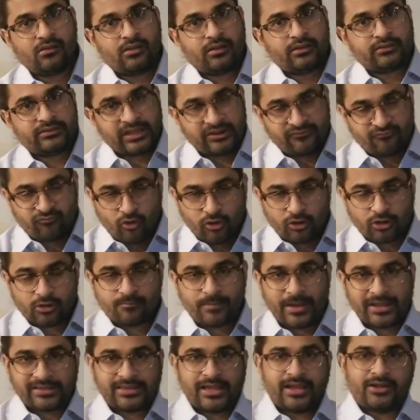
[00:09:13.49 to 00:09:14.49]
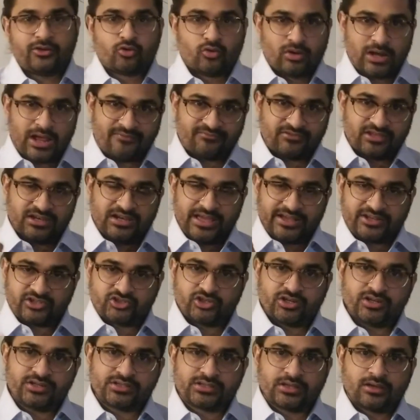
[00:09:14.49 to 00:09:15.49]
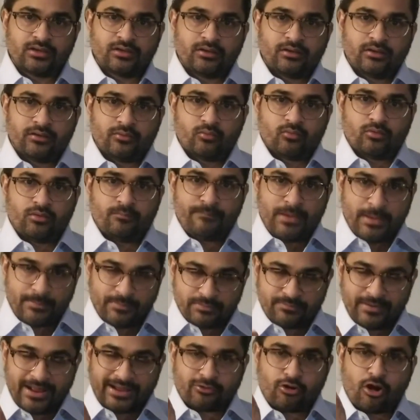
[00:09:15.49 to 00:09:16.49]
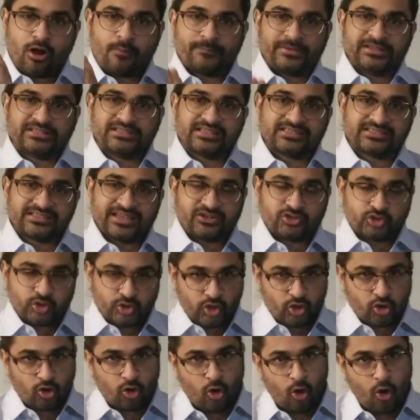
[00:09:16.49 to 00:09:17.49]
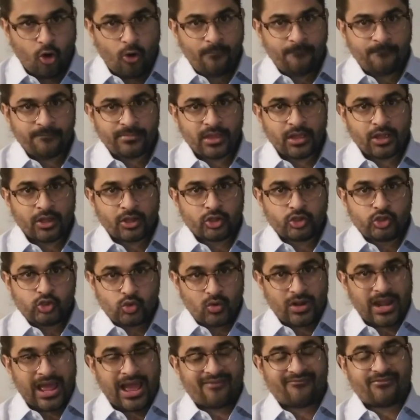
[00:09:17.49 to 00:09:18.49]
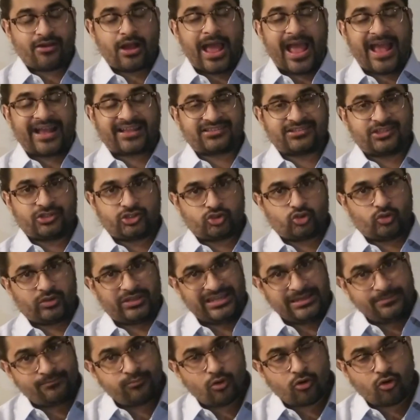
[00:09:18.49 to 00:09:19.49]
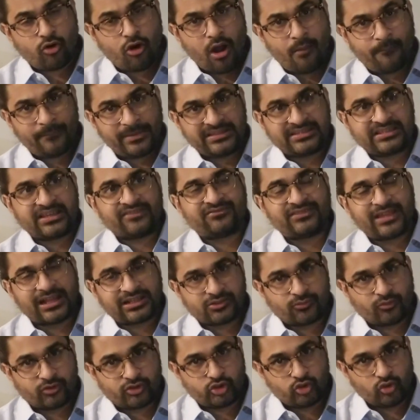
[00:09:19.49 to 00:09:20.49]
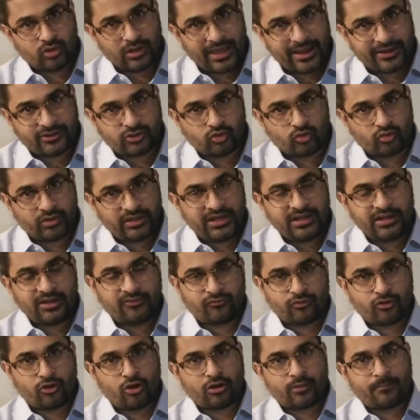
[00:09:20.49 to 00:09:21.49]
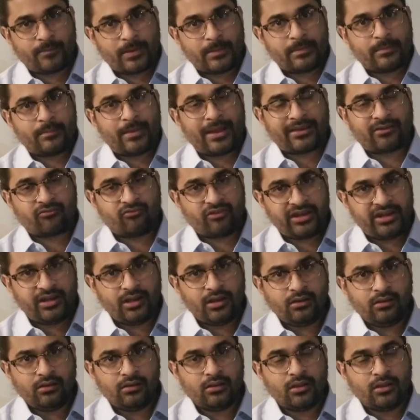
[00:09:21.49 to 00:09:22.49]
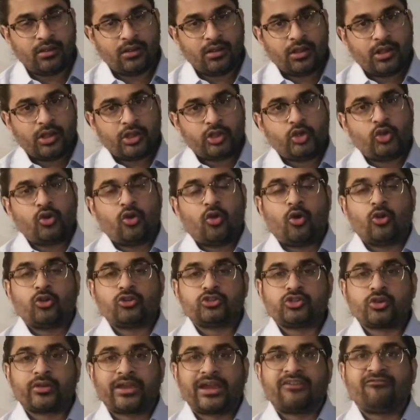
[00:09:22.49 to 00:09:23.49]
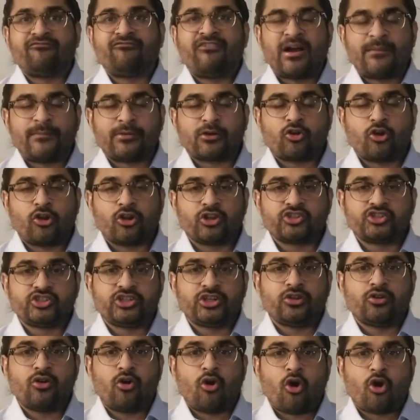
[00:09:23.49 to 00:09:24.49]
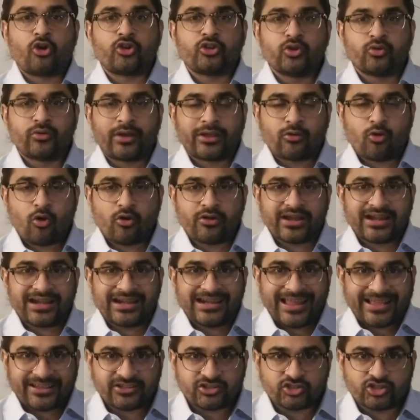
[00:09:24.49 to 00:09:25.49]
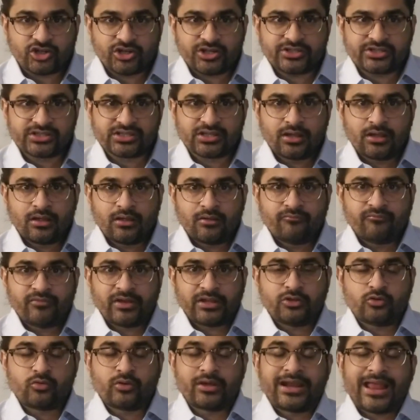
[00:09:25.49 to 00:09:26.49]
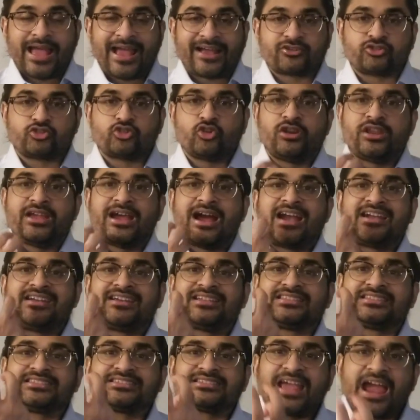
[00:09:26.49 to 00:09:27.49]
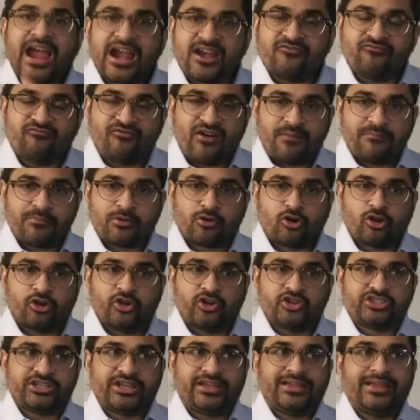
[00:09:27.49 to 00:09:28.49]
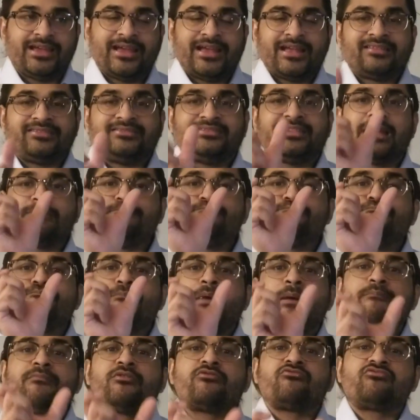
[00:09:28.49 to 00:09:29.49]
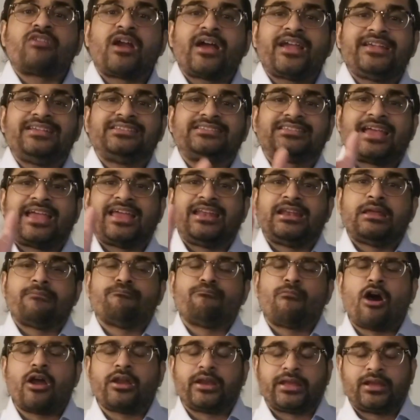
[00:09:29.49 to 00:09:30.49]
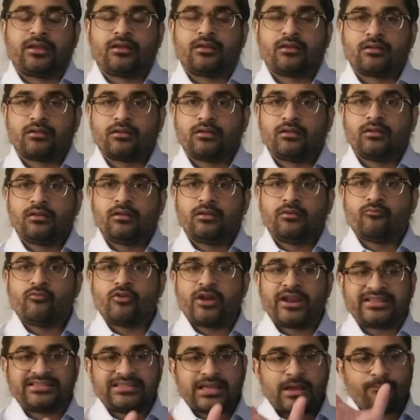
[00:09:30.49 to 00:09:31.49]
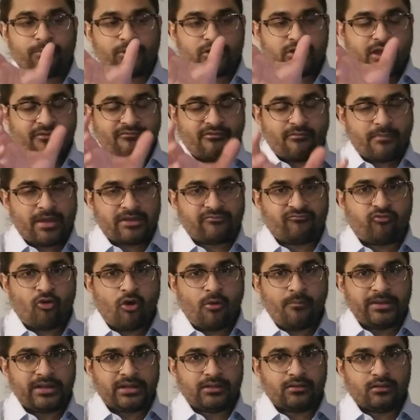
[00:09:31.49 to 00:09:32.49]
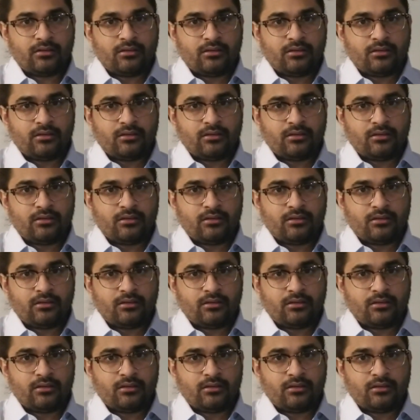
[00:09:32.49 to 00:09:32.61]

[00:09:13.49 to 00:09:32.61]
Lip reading: Then followed by that, you'll have the lectures. Paperback copies are sent to your home. You will have access to ebook copies if that's what you like to read, if you're not a paperback reader. You'll also get pharmacology audio recorded lectures, where you can actually understand pharmacology, then memorize a mnemonic. For example, you have a metformin.